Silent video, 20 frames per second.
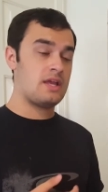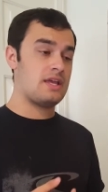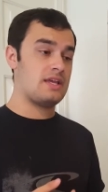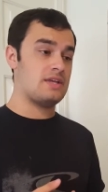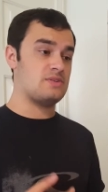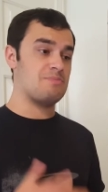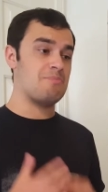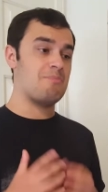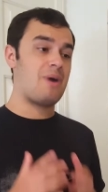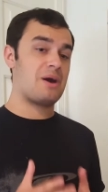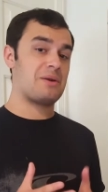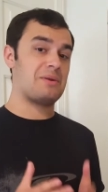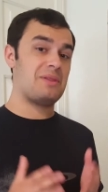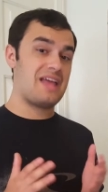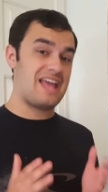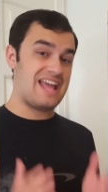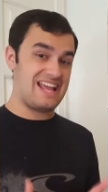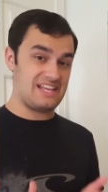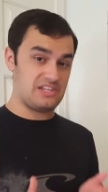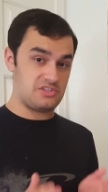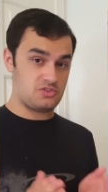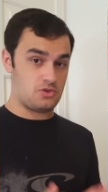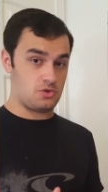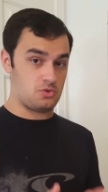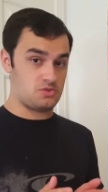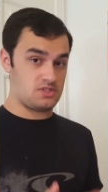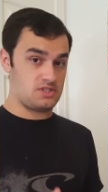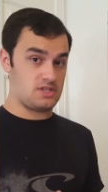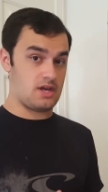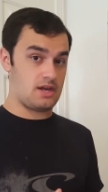is Model A
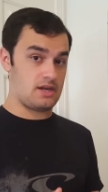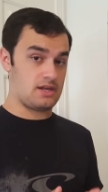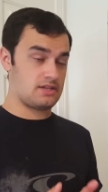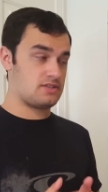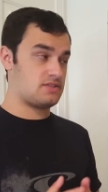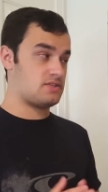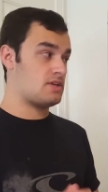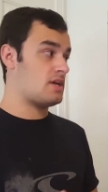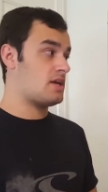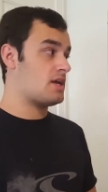socionics,